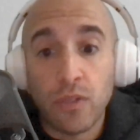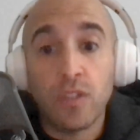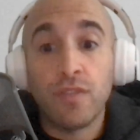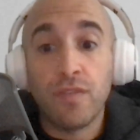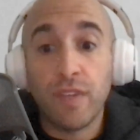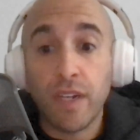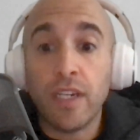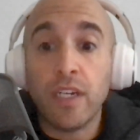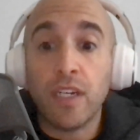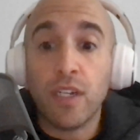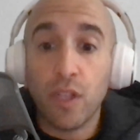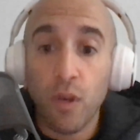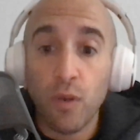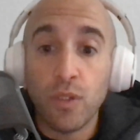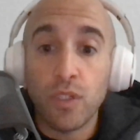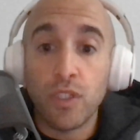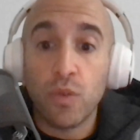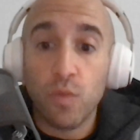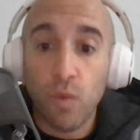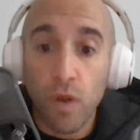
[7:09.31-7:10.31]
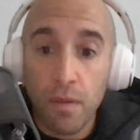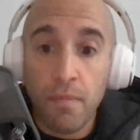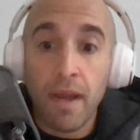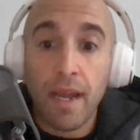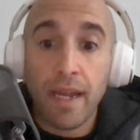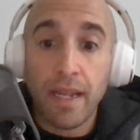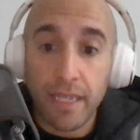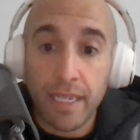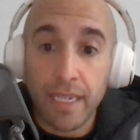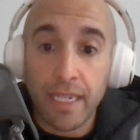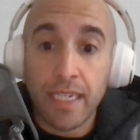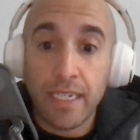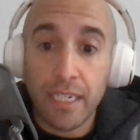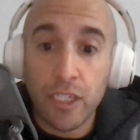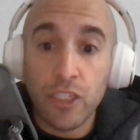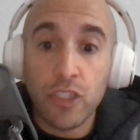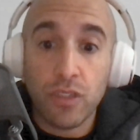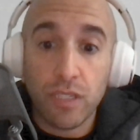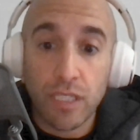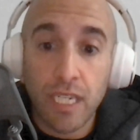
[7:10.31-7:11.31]
It was very close to what my like
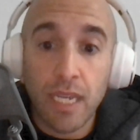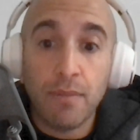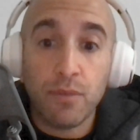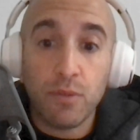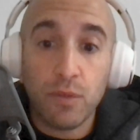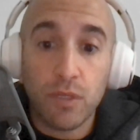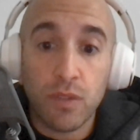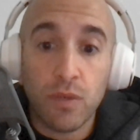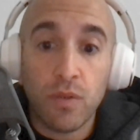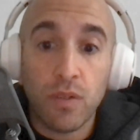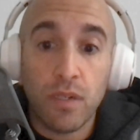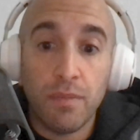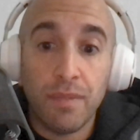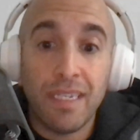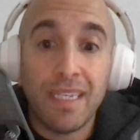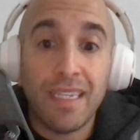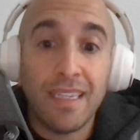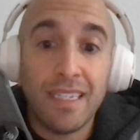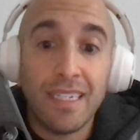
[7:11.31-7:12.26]
initial attempt was going to be.